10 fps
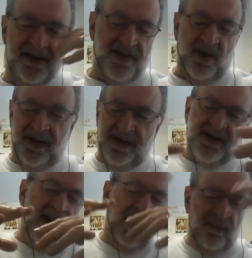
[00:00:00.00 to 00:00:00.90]
in so much
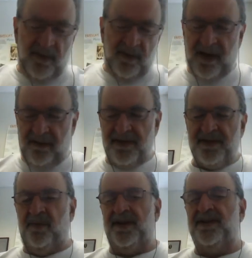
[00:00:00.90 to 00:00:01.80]
time will cover
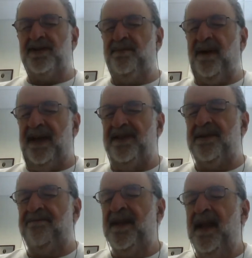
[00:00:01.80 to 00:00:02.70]
so much space,